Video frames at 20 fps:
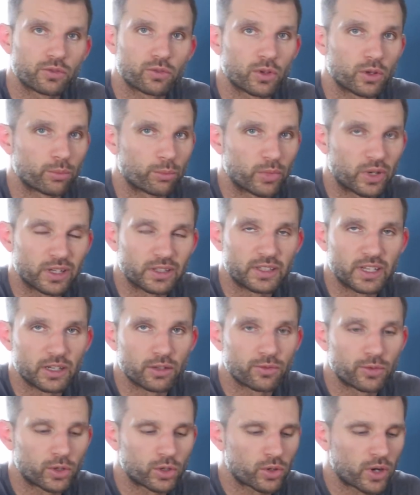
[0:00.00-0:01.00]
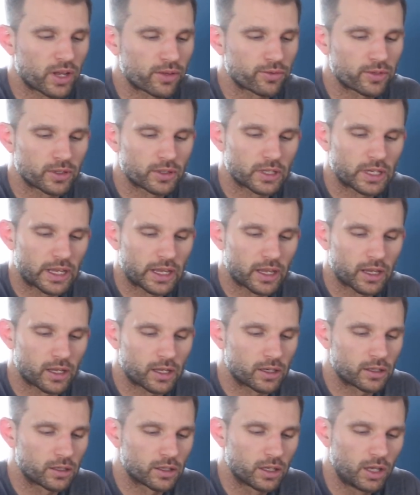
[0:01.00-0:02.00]
from a day of photographing
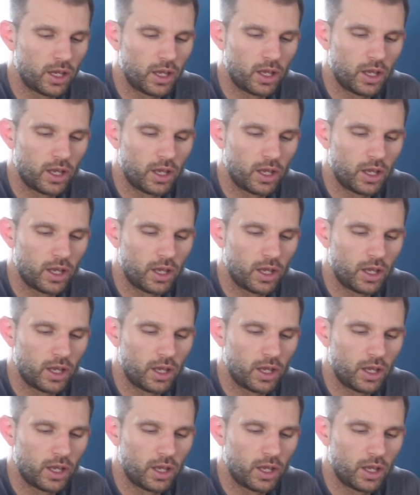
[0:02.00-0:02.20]
and